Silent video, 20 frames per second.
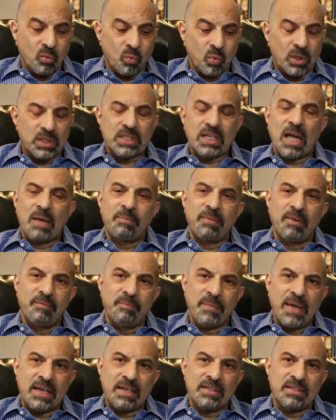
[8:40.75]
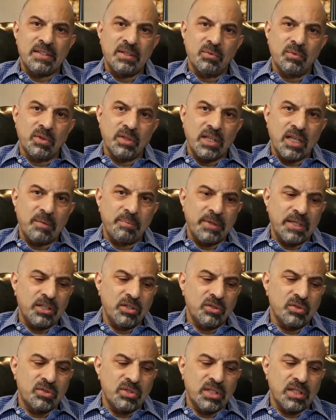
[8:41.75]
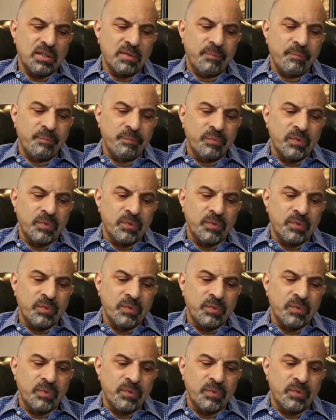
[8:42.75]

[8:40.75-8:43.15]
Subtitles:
What type of medicine will they be using?